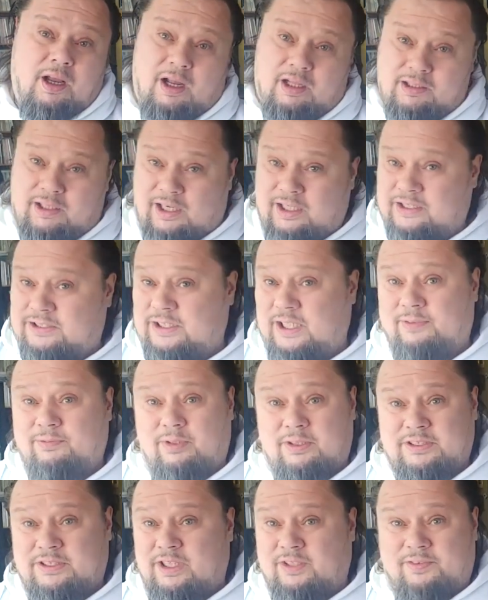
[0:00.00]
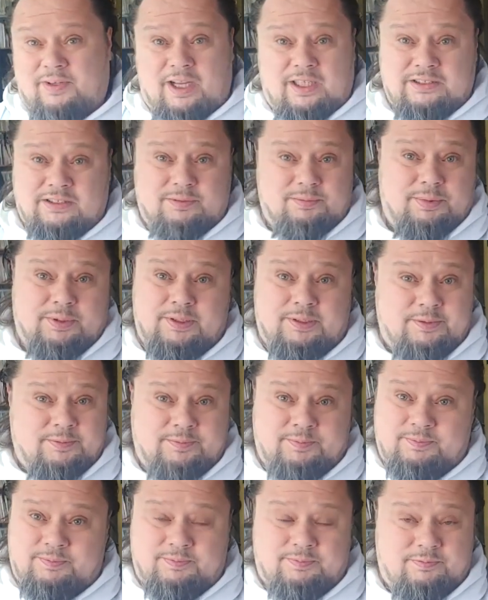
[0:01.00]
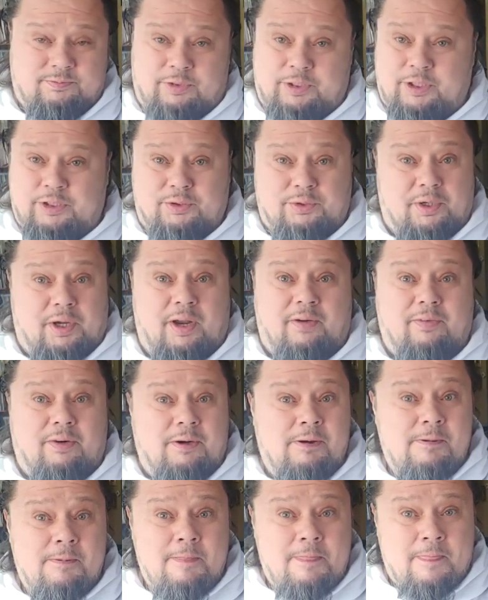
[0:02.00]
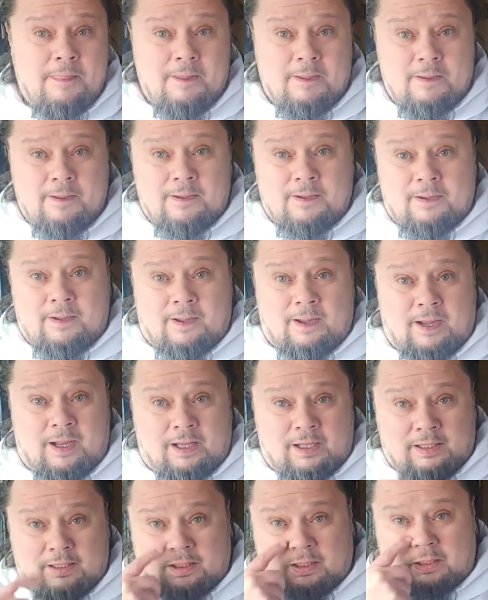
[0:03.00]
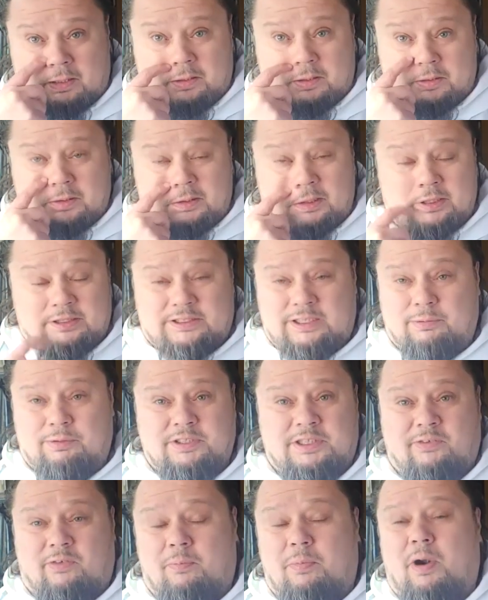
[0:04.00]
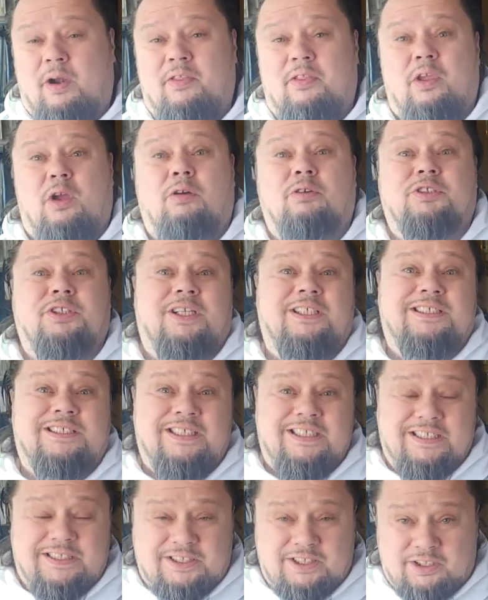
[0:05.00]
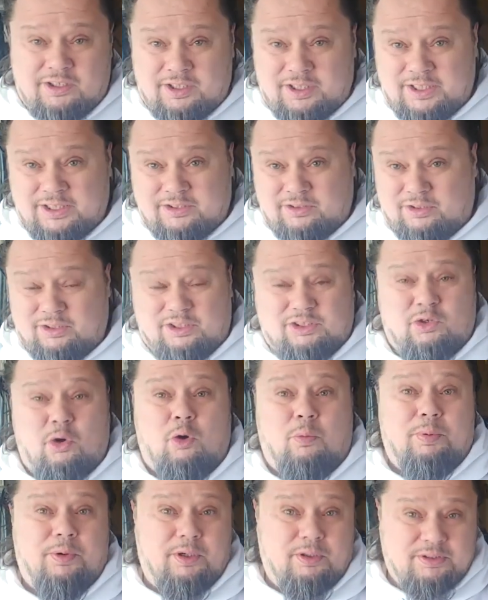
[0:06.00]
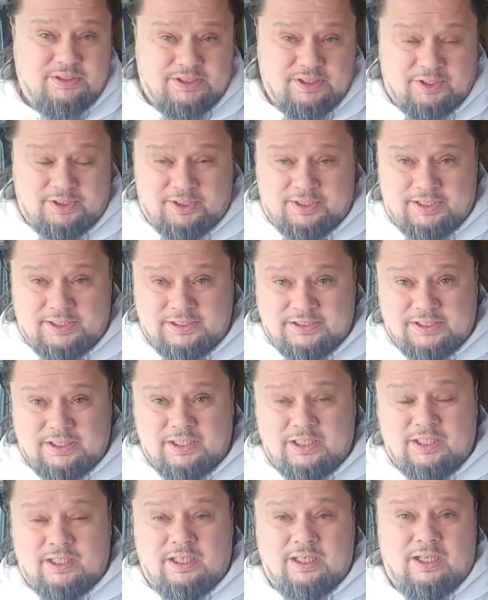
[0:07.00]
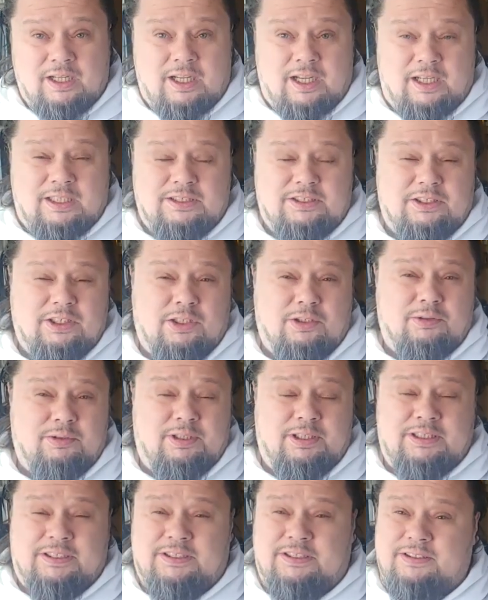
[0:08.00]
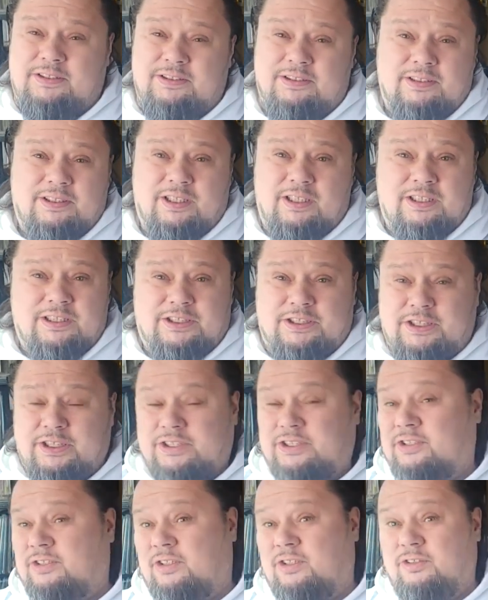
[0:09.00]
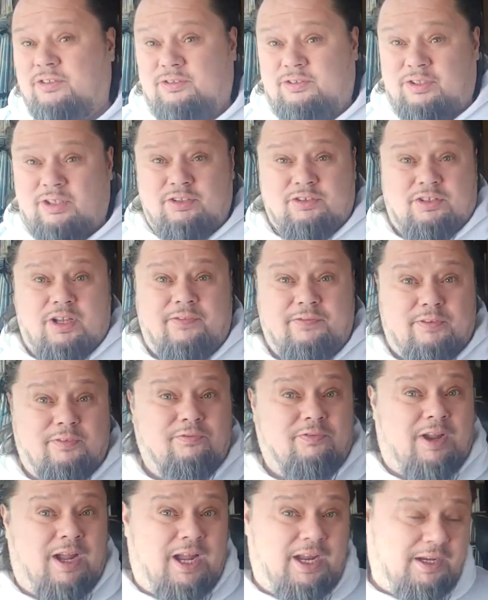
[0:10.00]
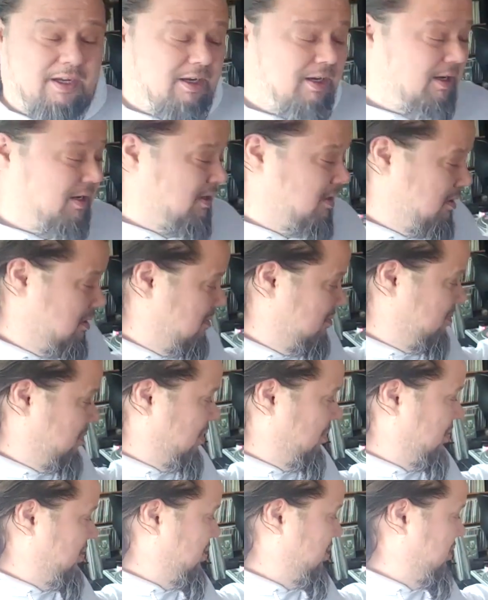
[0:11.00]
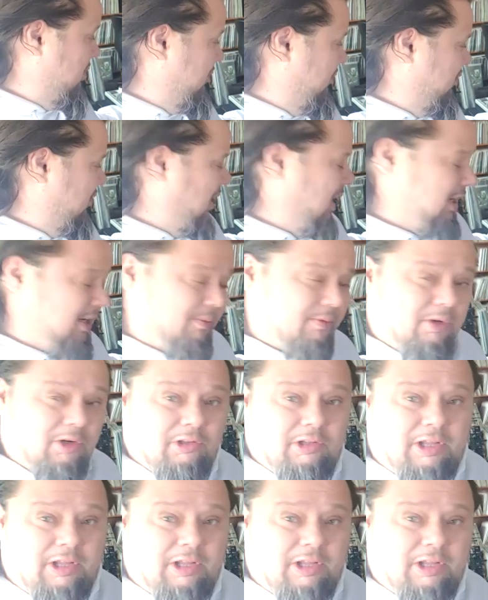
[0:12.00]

a lot of Savoy stuff hasn't been reissued ever. And it was never part of the OJC series or the Scorpio series. And so it's just they're tough to find. But when you do find them, they're